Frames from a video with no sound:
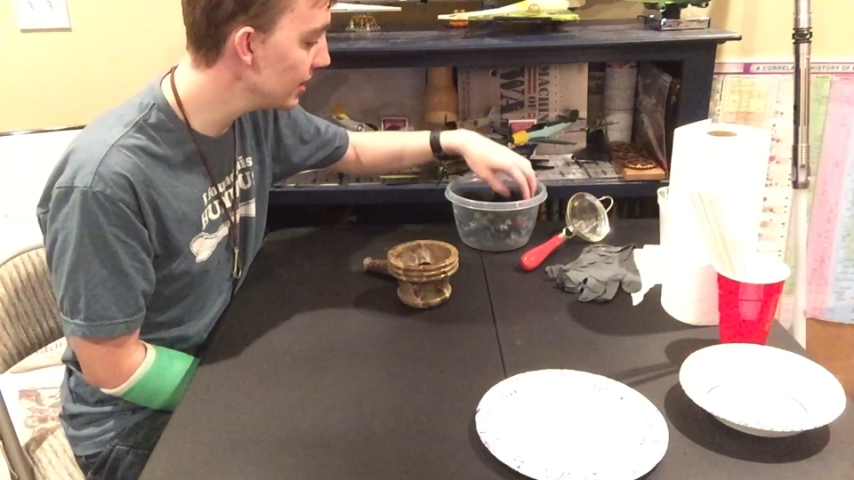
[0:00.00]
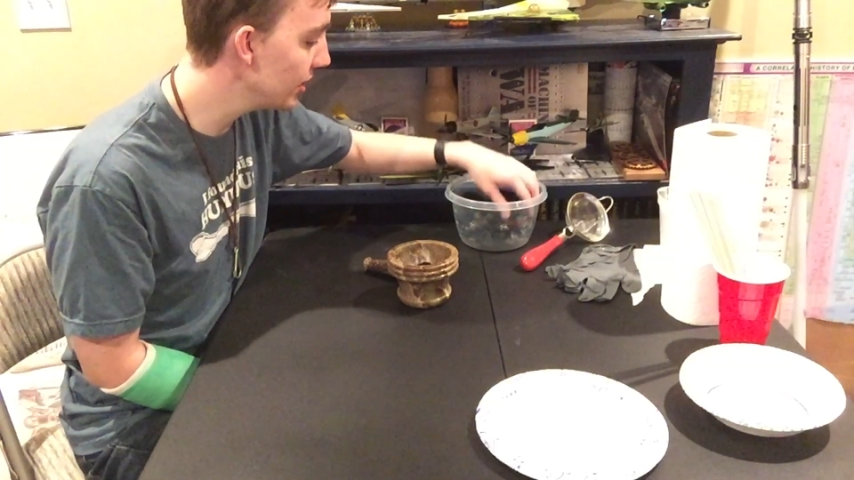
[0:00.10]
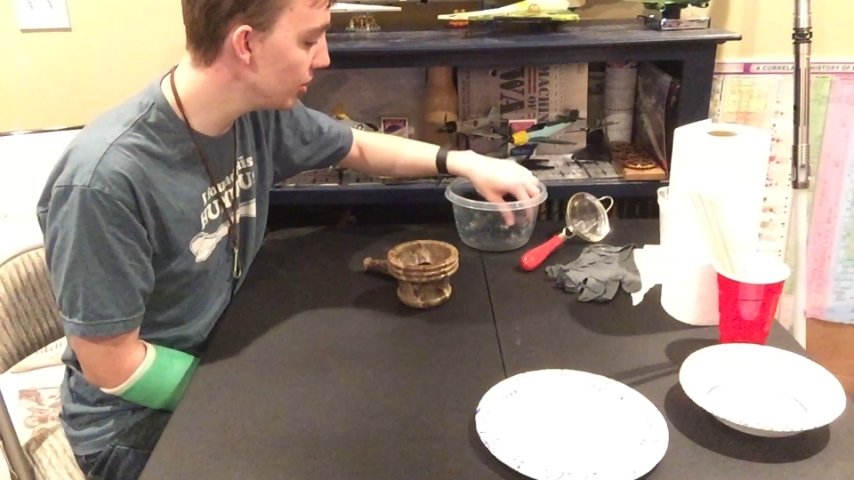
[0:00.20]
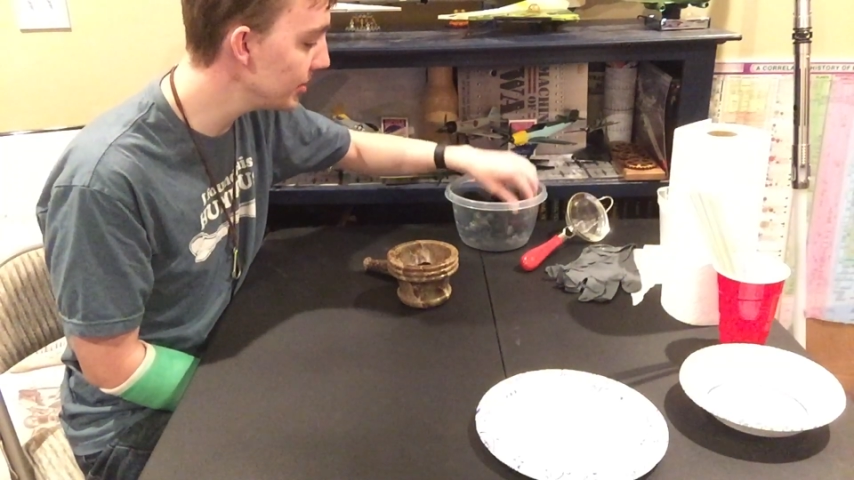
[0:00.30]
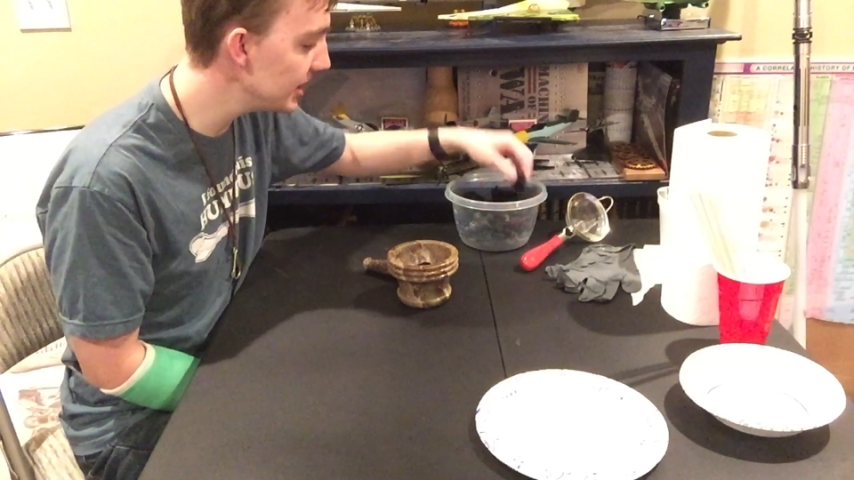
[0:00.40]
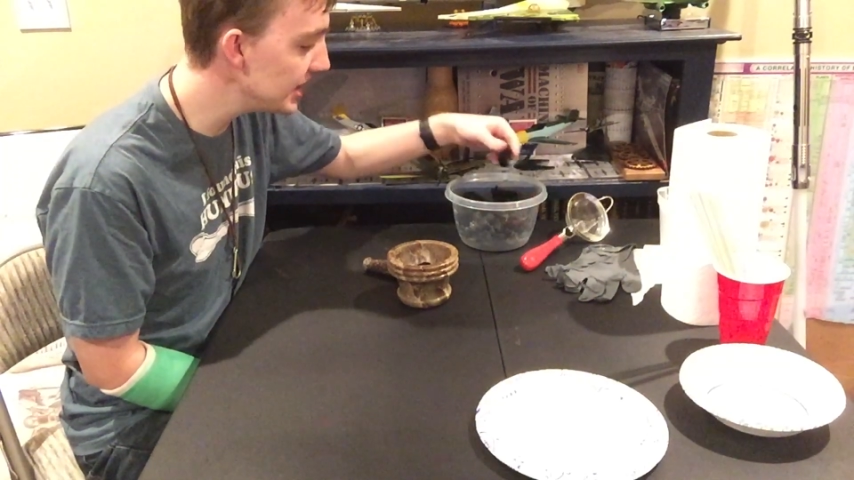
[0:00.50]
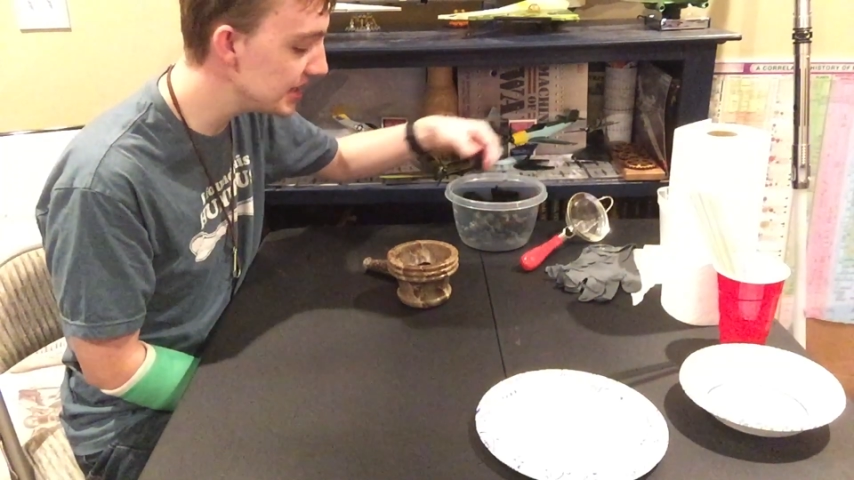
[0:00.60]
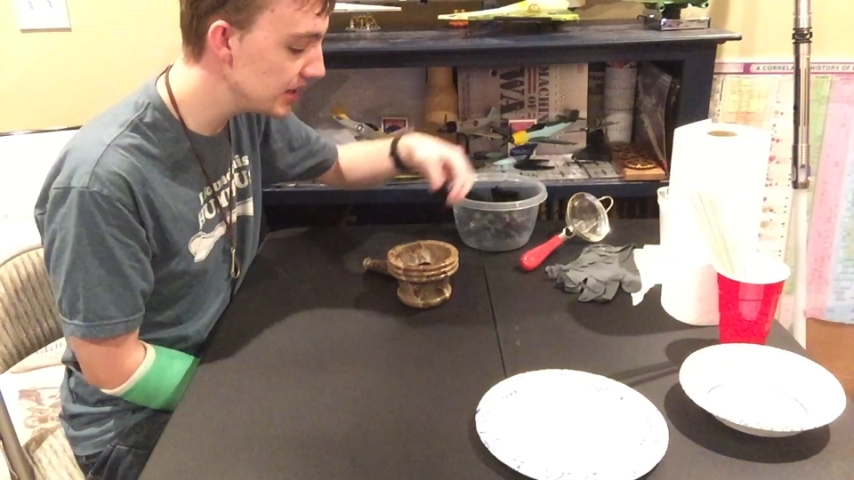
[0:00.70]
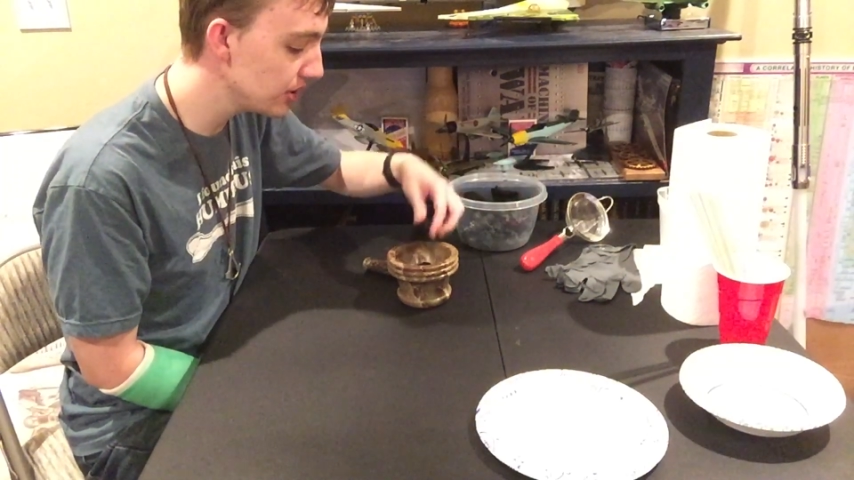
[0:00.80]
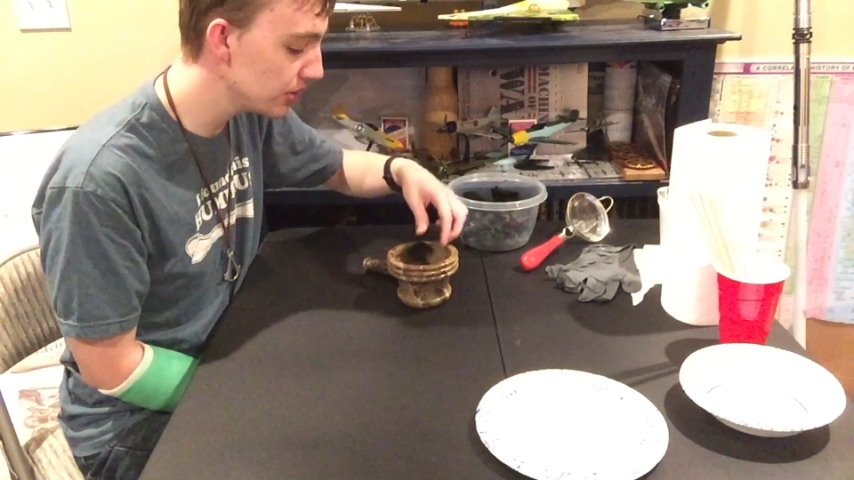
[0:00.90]
a little bit
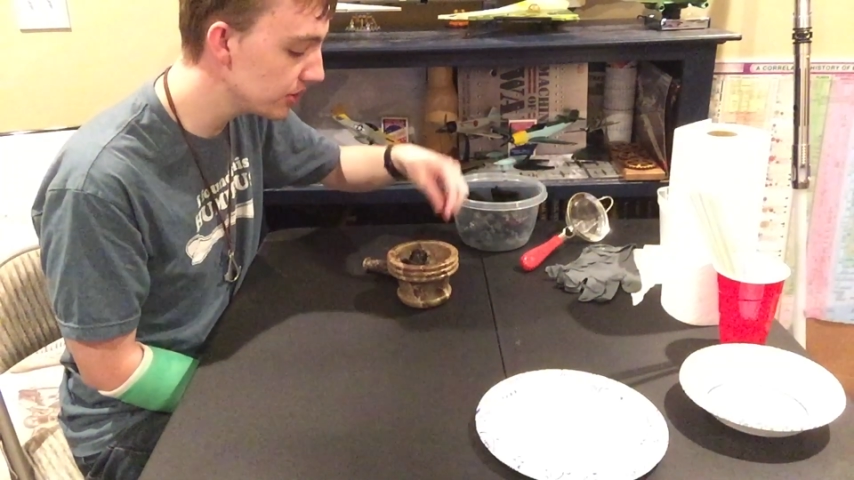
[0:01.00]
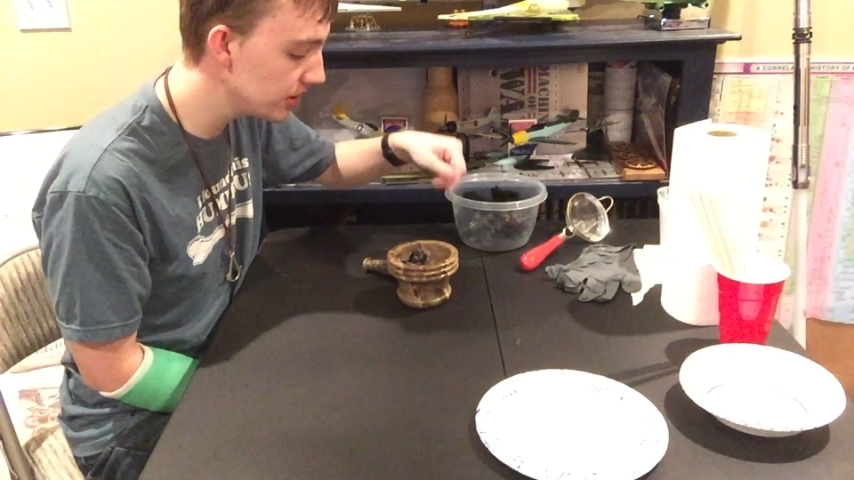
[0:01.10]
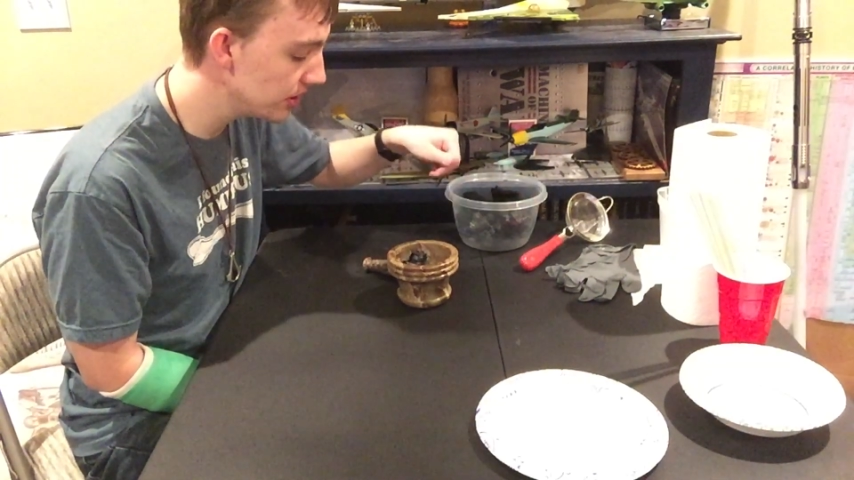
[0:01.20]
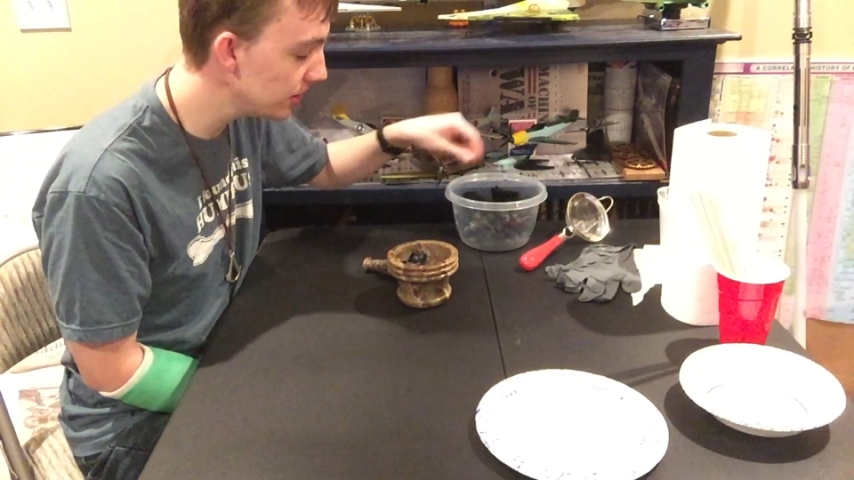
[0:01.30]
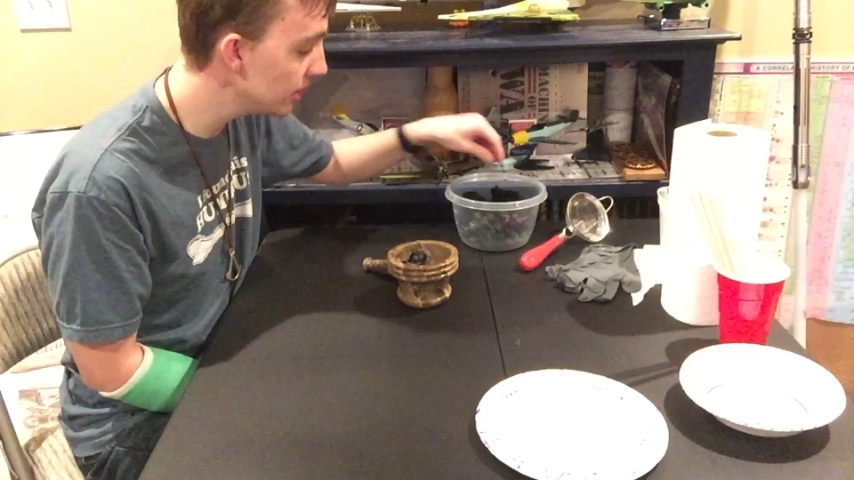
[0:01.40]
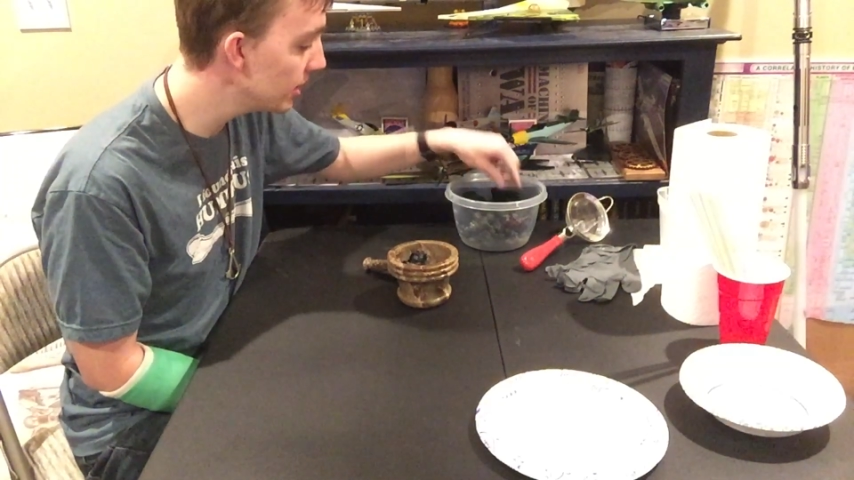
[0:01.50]
easier to